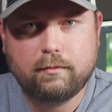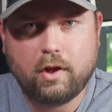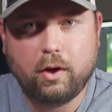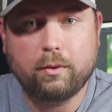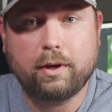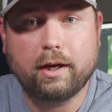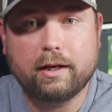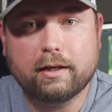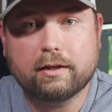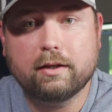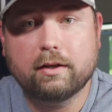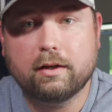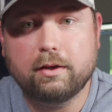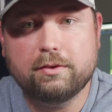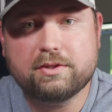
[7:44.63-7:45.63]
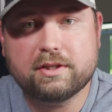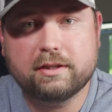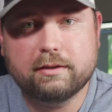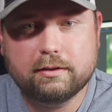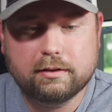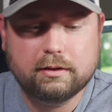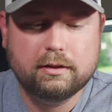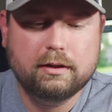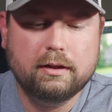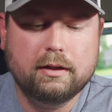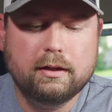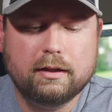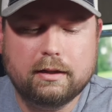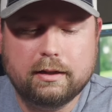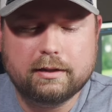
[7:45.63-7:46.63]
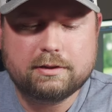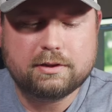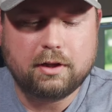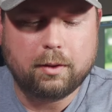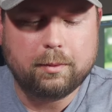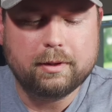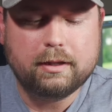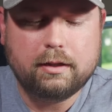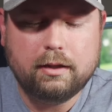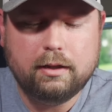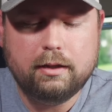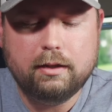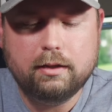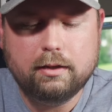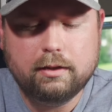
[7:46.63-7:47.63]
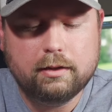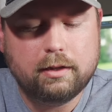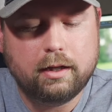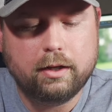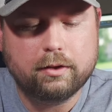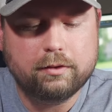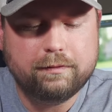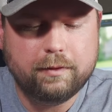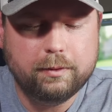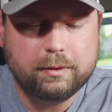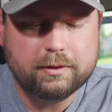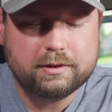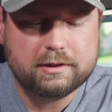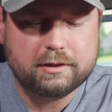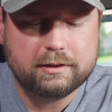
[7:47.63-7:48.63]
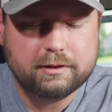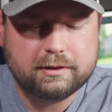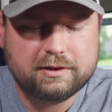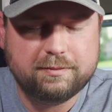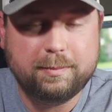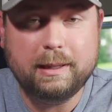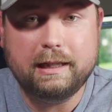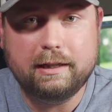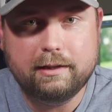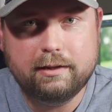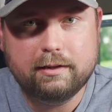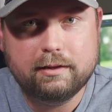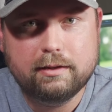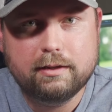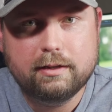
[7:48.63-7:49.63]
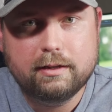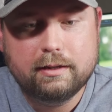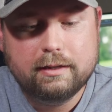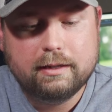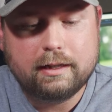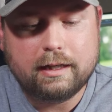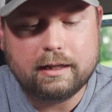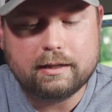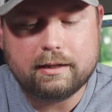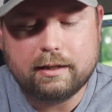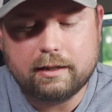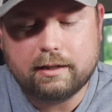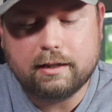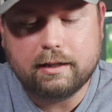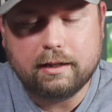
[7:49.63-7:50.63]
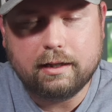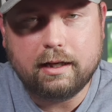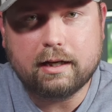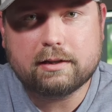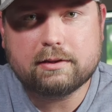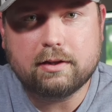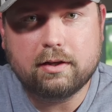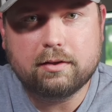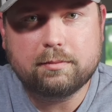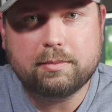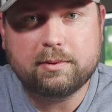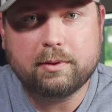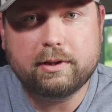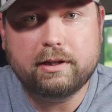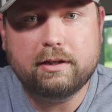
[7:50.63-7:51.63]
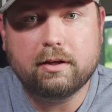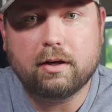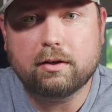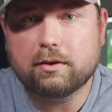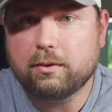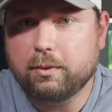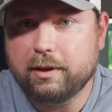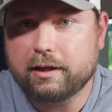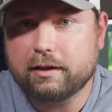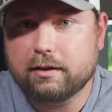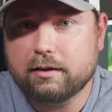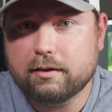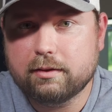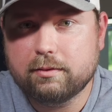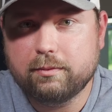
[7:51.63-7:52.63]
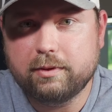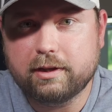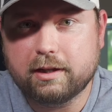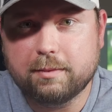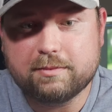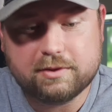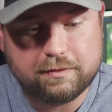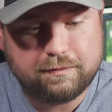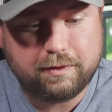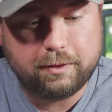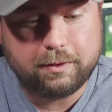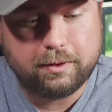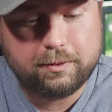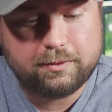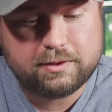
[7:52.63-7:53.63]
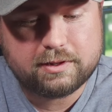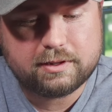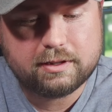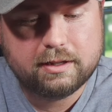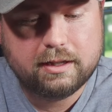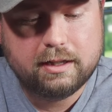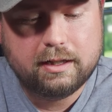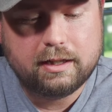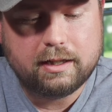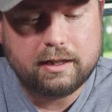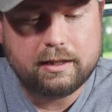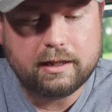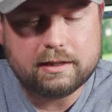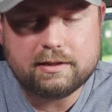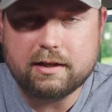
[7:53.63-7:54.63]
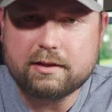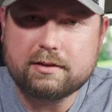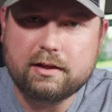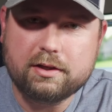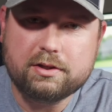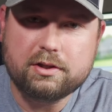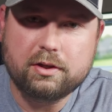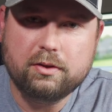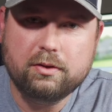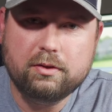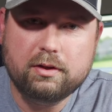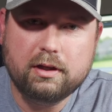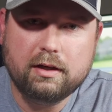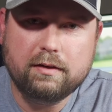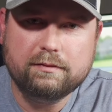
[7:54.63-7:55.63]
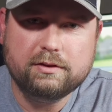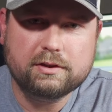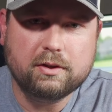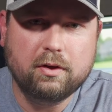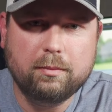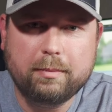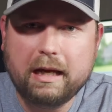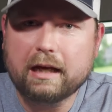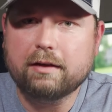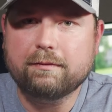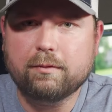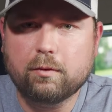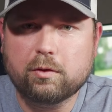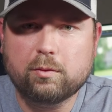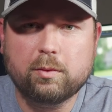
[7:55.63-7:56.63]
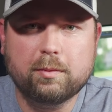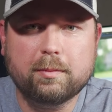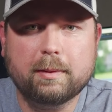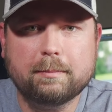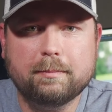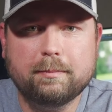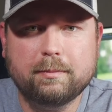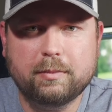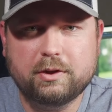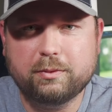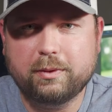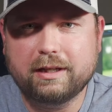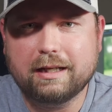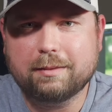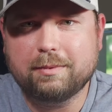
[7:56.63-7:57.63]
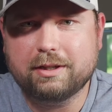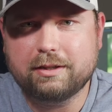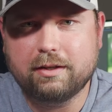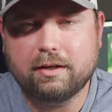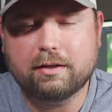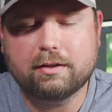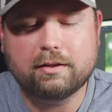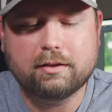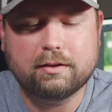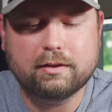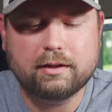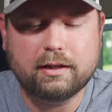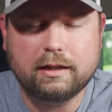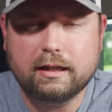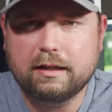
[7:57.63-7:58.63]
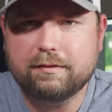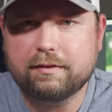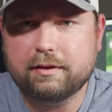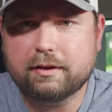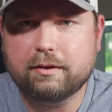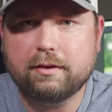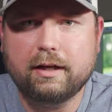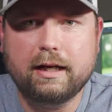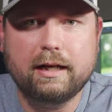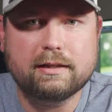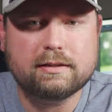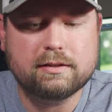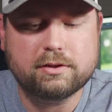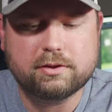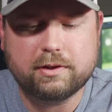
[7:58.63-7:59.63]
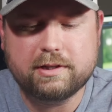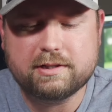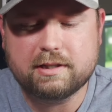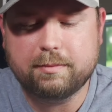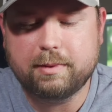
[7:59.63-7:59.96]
Okay, in conclusion, let's start with the autofocus speed. I think it locks on pretty darn quick when it comes to photos. In that test I showed of just going back and forth between like my daughter and the leaf and the grass and the trees in the